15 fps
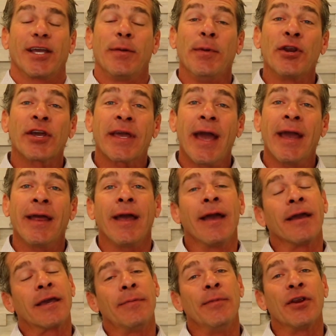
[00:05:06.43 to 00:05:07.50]
Communicate
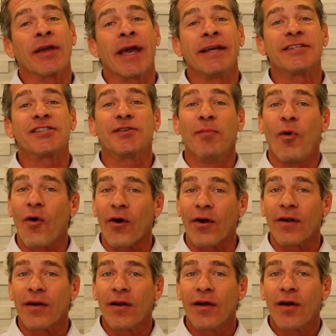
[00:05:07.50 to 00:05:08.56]
and communicate some
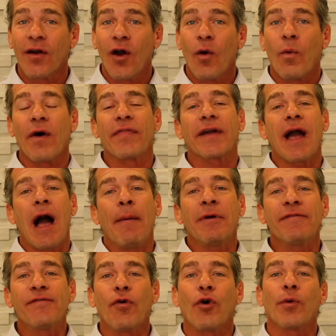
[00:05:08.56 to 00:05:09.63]
more. While the
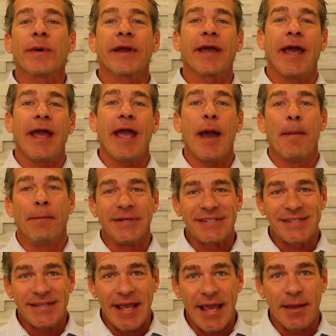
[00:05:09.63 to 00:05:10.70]
common 401k
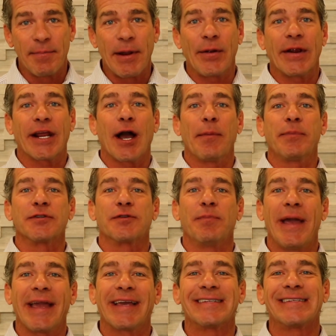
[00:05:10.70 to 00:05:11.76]
mistake married couples
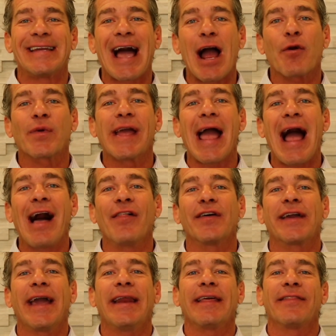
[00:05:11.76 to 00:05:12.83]
make is not
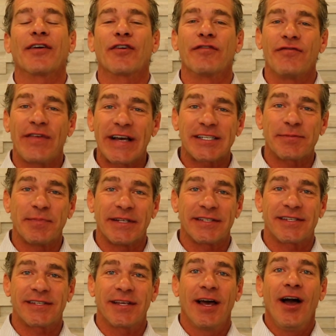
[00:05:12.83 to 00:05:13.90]
reallocating their
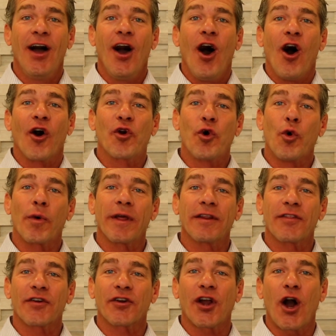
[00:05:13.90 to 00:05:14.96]
investments
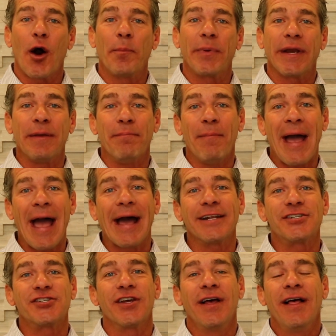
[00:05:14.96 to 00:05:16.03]
according to their company
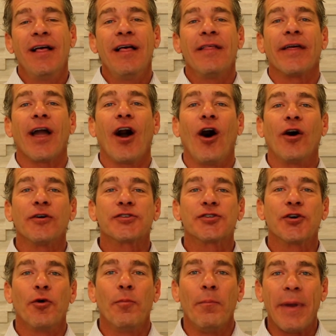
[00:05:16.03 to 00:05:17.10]
match, they
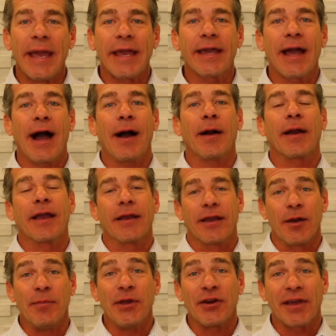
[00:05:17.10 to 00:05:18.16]
also make
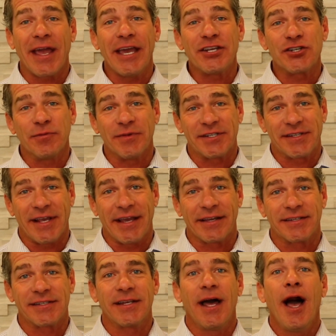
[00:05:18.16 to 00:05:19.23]
communication
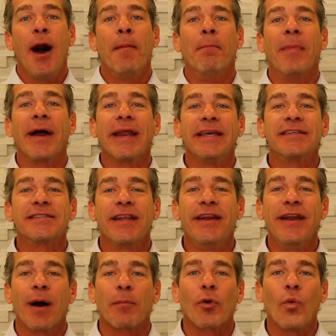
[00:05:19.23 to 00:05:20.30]
mistakes. Money is the
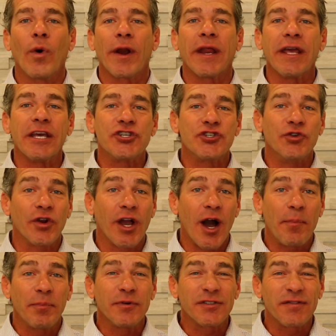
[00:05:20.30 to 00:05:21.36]
number one issue
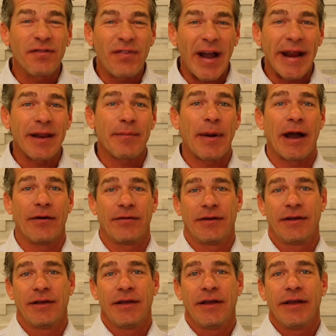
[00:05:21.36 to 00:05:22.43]
couples fight about.
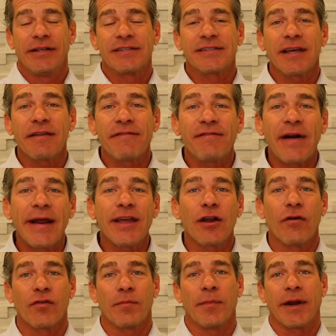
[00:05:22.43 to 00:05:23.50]
Instead of
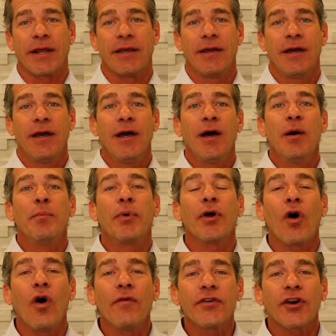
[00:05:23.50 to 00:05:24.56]
fighting over money,
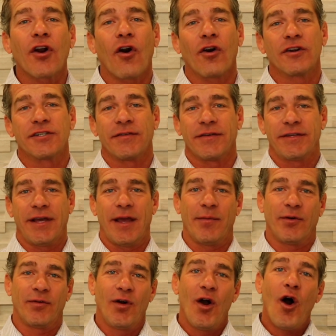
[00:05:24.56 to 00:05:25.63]
put all of your cards on the
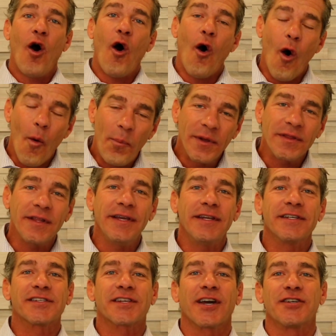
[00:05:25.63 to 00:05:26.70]
table. Openly
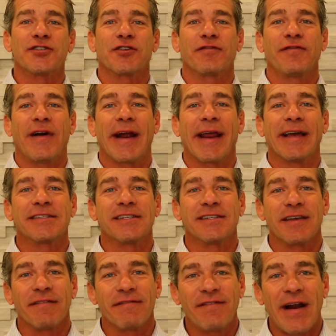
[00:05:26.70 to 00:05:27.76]
discuss your
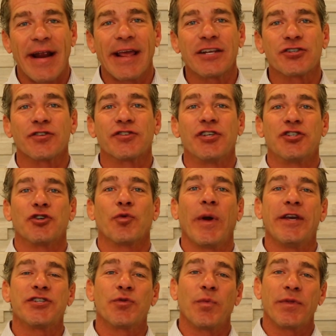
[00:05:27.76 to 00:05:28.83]
finances and financial
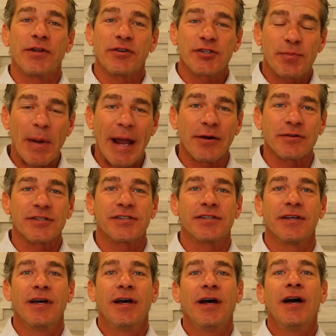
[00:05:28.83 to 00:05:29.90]
situation with your
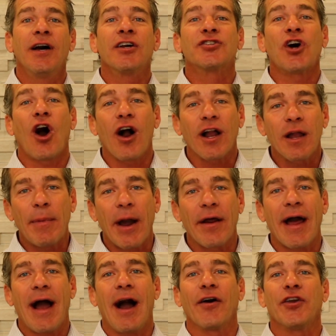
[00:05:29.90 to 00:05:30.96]
spouse. Talk
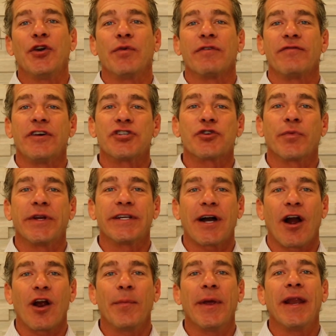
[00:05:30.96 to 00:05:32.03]
about how you envision
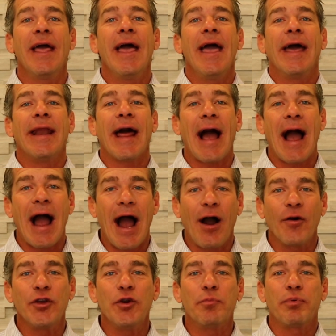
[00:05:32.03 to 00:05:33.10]
retirement and
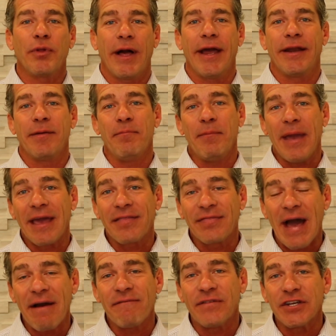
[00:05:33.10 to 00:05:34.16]
how you plan to make
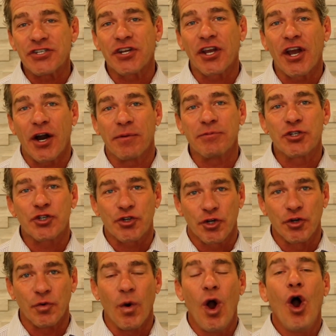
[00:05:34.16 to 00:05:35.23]
that vision come
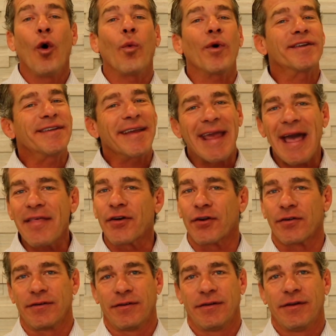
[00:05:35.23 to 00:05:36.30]
true. Work
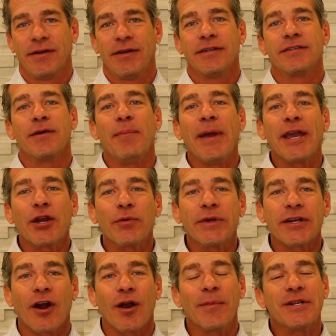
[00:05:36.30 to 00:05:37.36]
together to make your
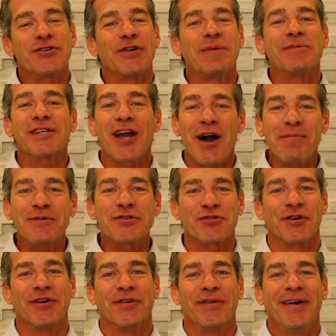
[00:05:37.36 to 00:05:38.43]
retirement dreams come
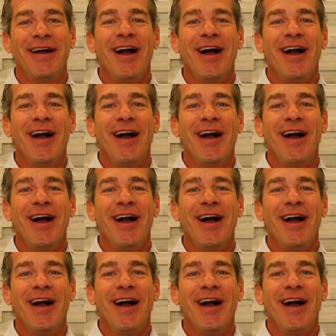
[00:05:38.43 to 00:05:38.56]
true.